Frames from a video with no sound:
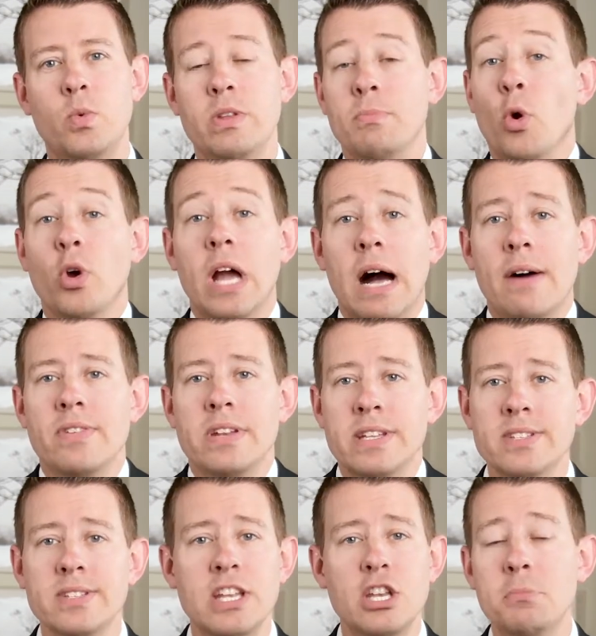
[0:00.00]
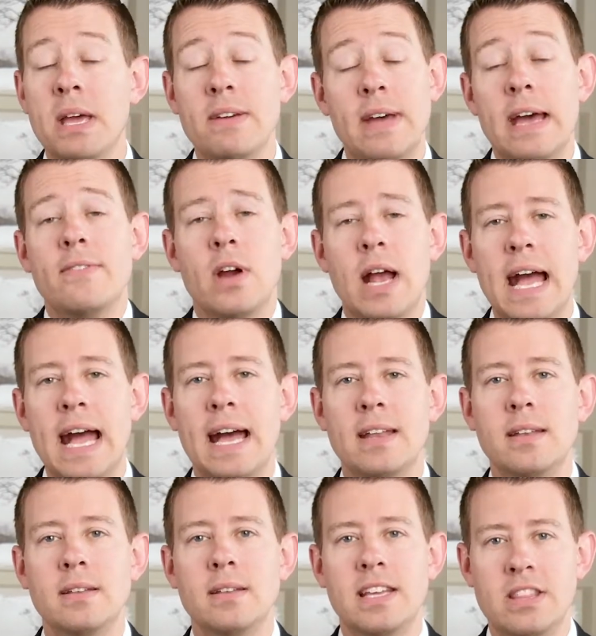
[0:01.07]
with more confidence than you may have ever
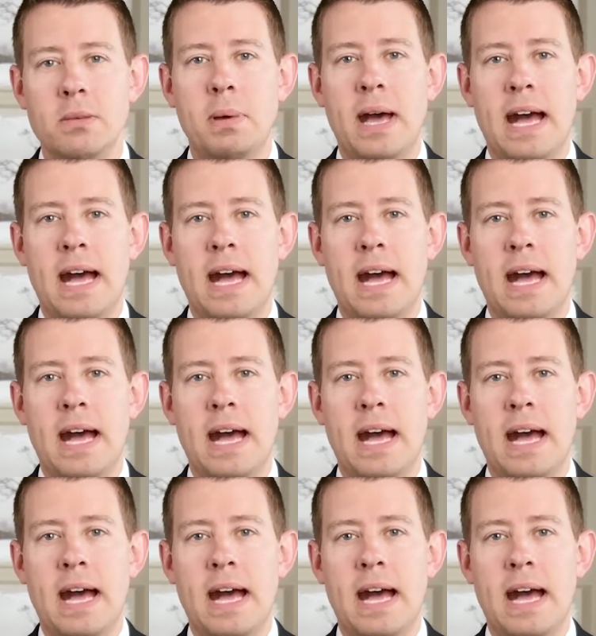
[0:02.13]
had in the